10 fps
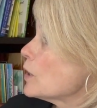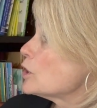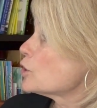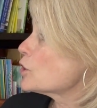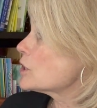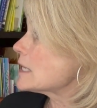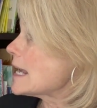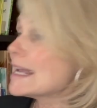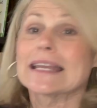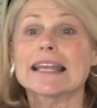
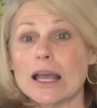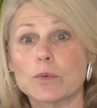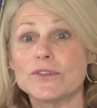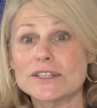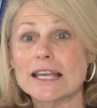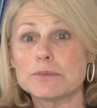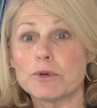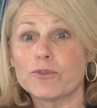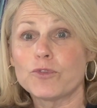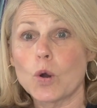understand, like we've said
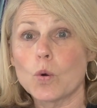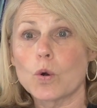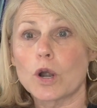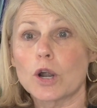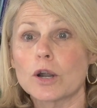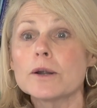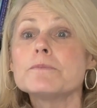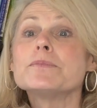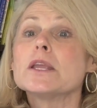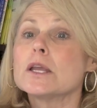before,
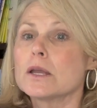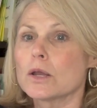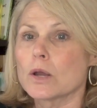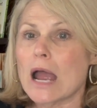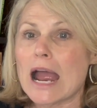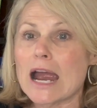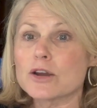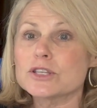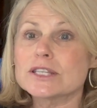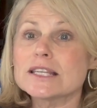our
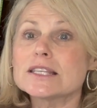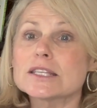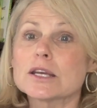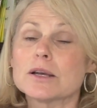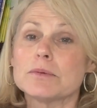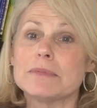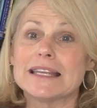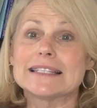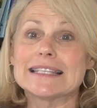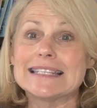system
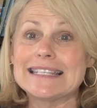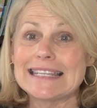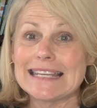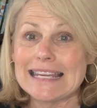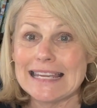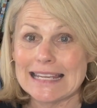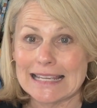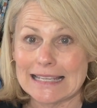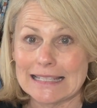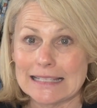is in
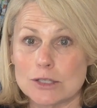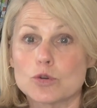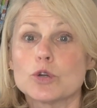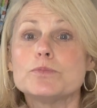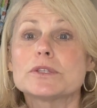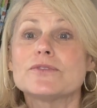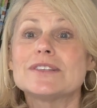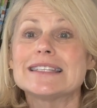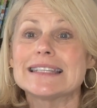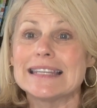tens, groups of
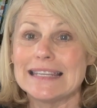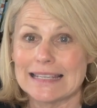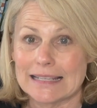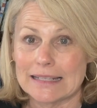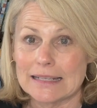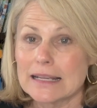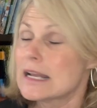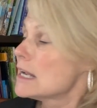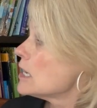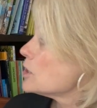10.
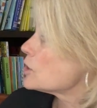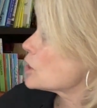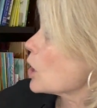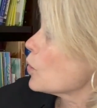So